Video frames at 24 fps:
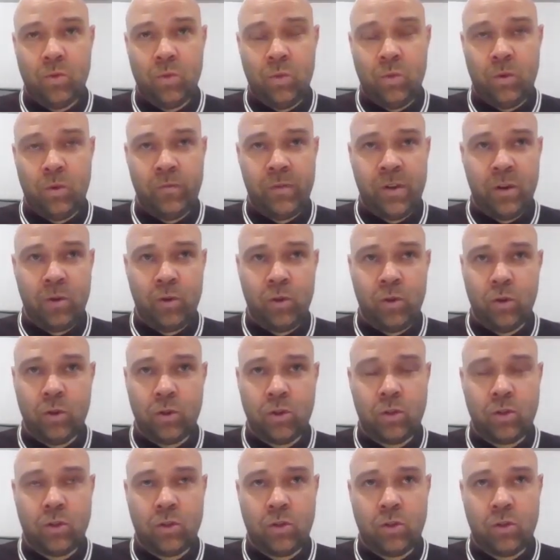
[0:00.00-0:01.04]
we've now got
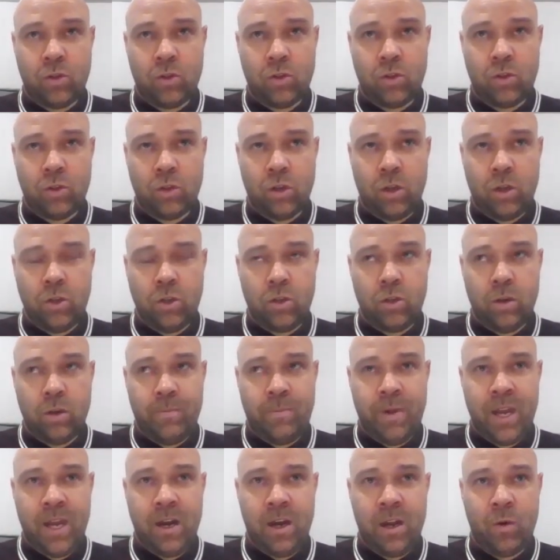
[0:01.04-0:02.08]
such a
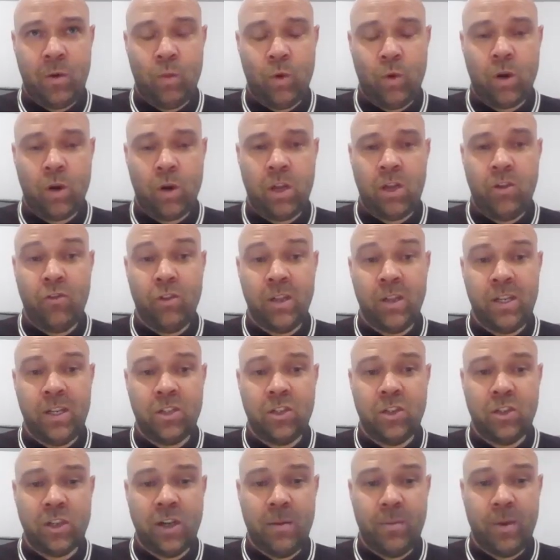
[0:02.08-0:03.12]
better working
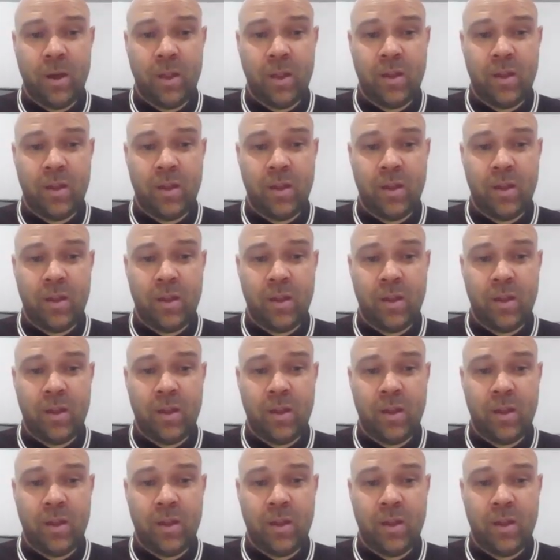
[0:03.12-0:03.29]
relationship,